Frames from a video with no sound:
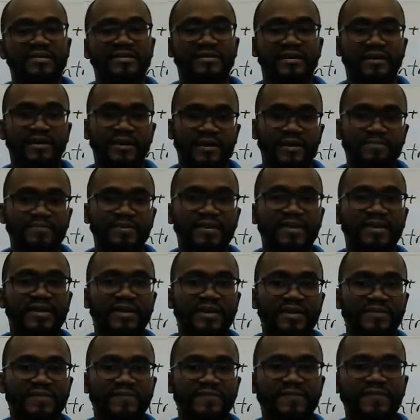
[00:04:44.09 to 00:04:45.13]
appear
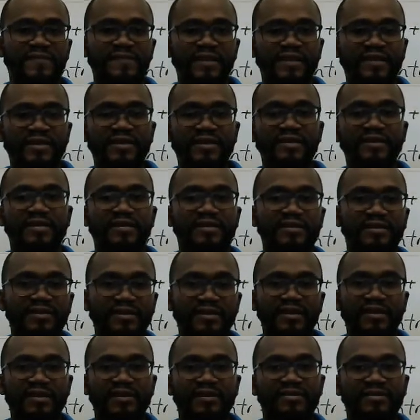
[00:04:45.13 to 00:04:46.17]
fairly
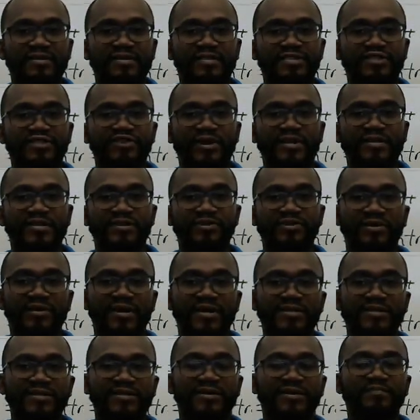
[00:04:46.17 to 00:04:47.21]
disjointed or not
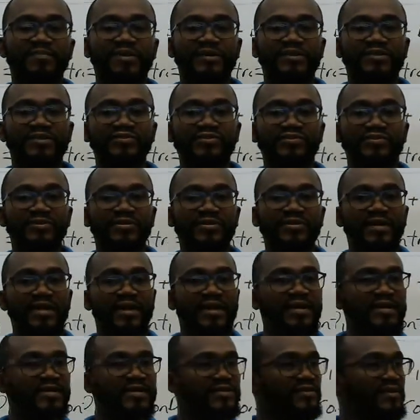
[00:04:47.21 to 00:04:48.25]
in a platoon,
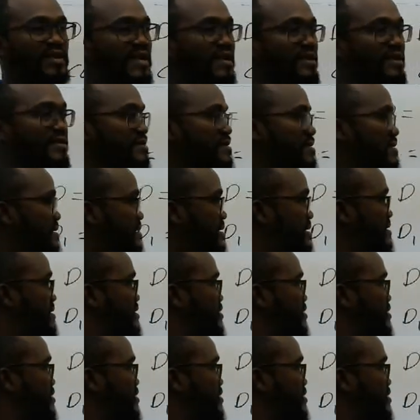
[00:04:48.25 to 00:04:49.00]
so that this